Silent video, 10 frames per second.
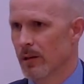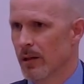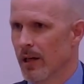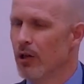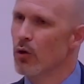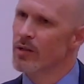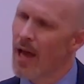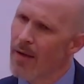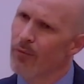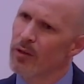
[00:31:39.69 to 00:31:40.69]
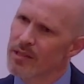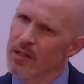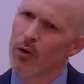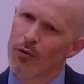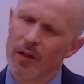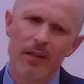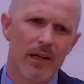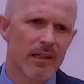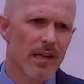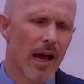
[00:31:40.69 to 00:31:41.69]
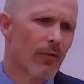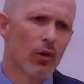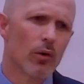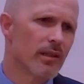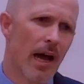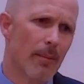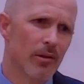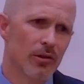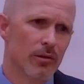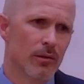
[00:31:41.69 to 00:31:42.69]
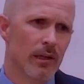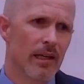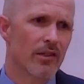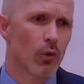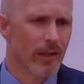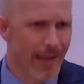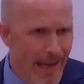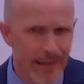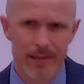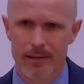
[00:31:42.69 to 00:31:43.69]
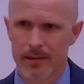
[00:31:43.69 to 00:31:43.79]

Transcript: He knows every single thing that is ever going to happen to you. He has ordained it,